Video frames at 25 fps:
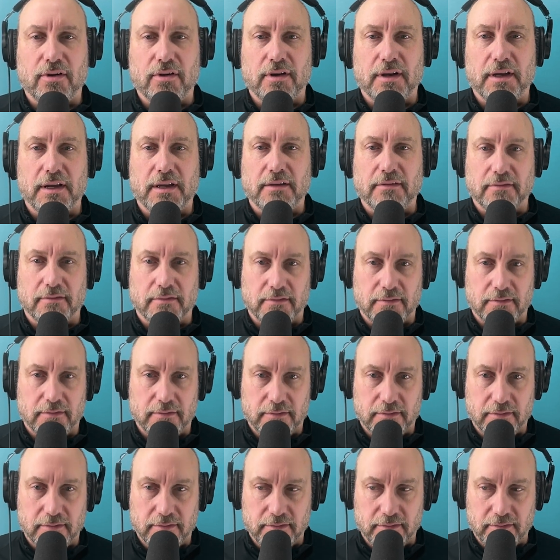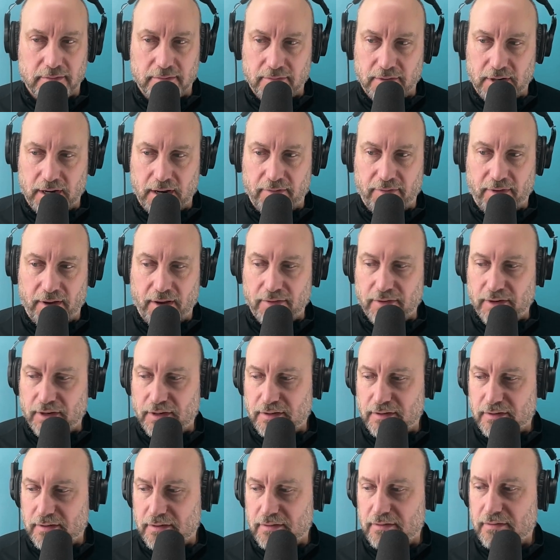And what I found
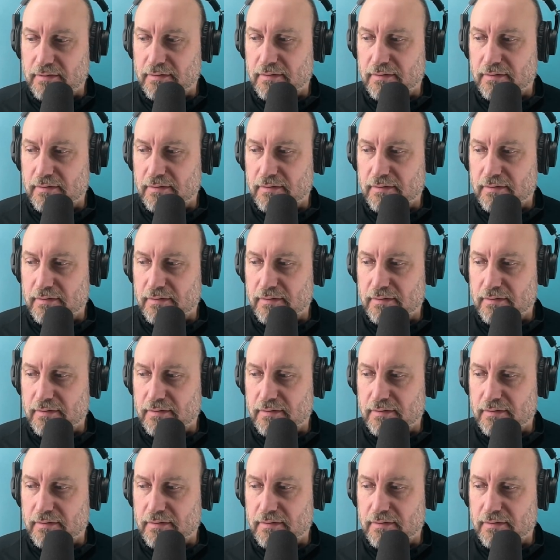is